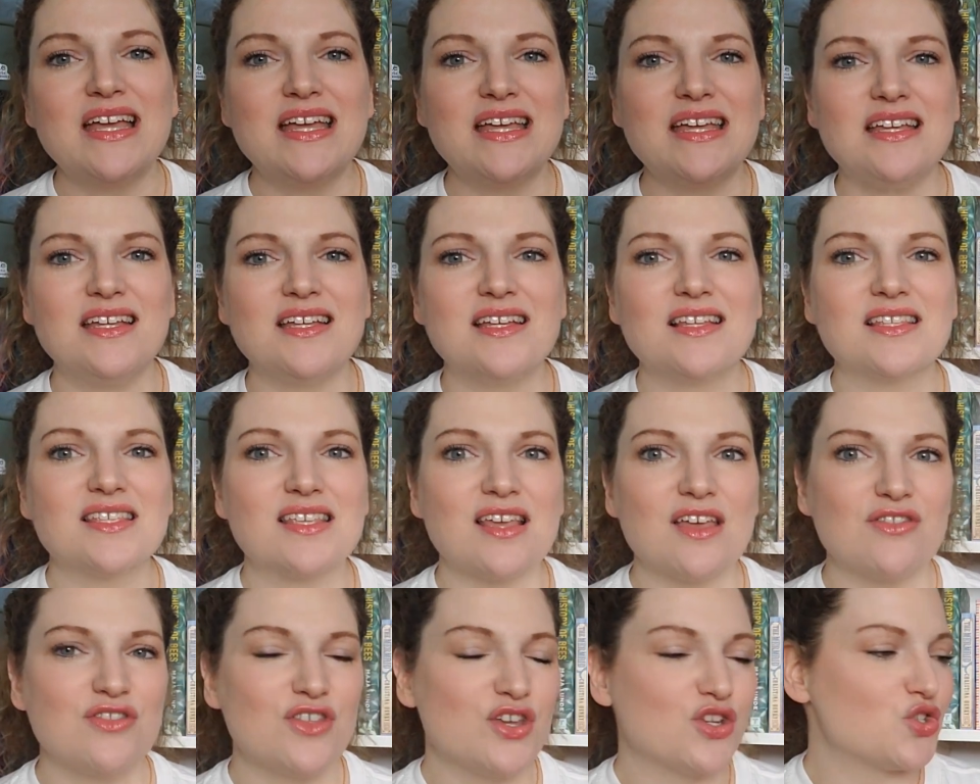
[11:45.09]
is
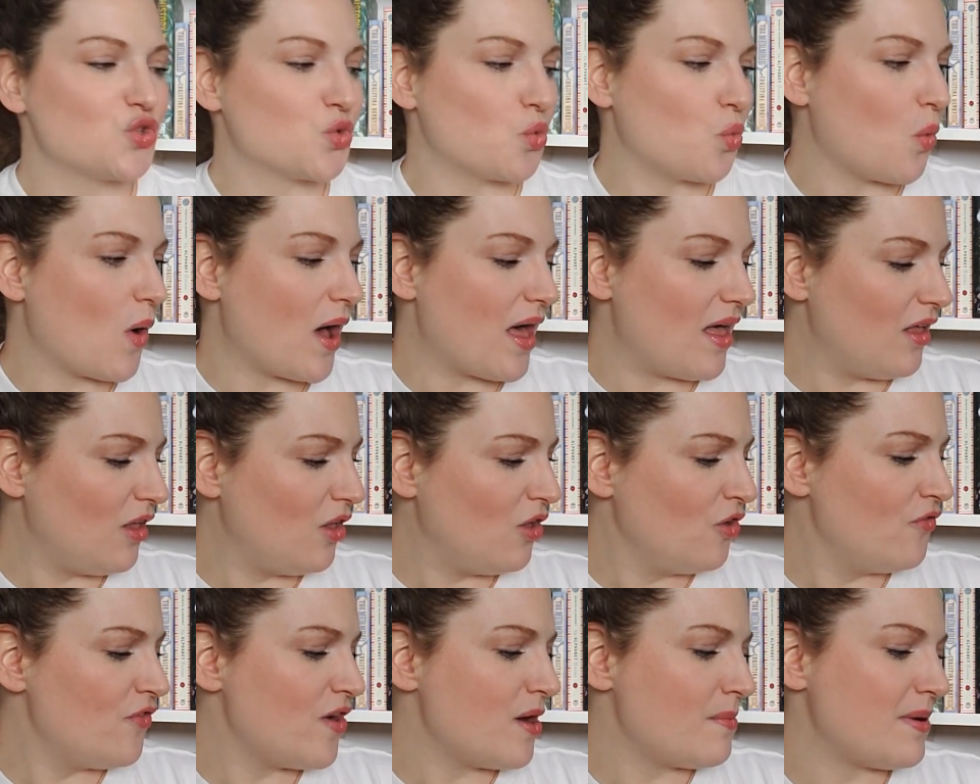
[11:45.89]
The
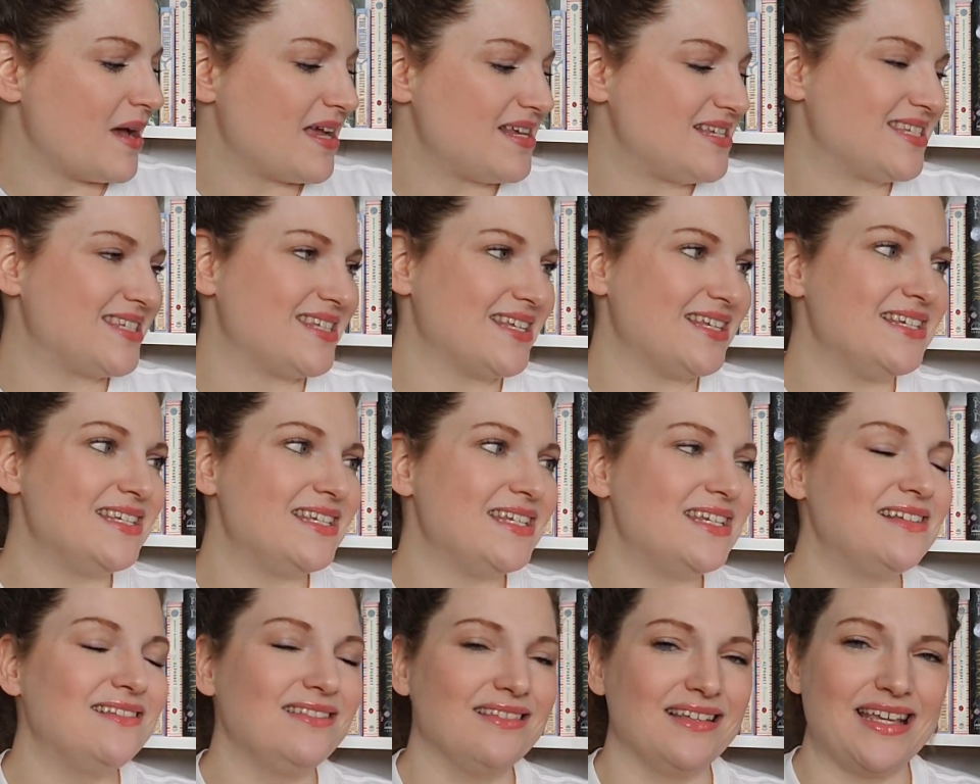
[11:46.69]
12 by
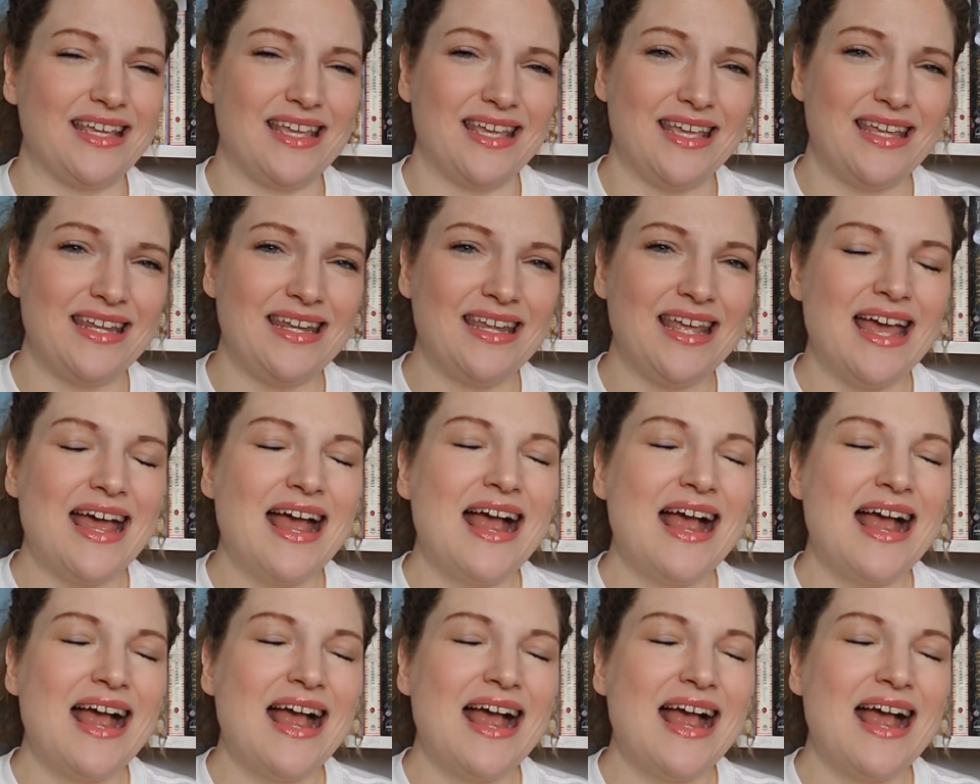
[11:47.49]
Cindy Lynn.